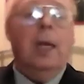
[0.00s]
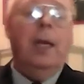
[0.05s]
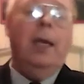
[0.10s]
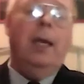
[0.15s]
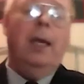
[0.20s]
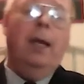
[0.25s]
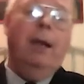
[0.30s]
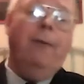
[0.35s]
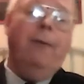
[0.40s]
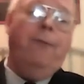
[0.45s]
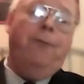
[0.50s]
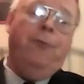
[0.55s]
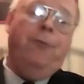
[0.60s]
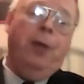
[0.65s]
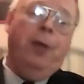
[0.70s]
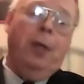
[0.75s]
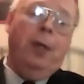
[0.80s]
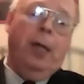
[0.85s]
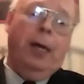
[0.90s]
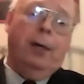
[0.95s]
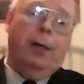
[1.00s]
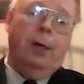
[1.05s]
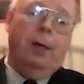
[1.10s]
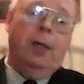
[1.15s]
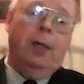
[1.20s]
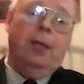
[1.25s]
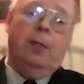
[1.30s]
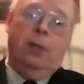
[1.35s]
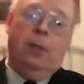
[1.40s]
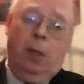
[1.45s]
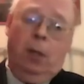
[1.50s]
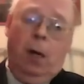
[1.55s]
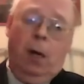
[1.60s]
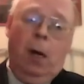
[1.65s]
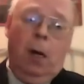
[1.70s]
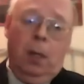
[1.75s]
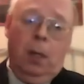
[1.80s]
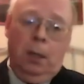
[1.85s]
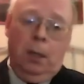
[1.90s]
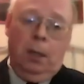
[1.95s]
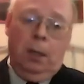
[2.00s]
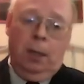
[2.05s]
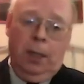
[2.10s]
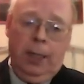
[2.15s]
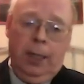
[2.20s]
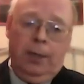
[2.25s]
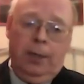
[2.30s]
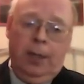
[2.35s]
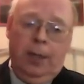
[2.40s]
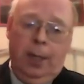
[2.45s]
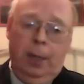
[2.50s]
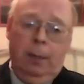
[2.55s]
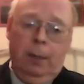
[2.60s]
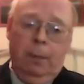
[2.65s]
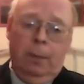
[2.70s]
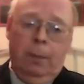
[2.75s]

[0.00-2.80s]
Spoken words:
If the letter is long, lengthy,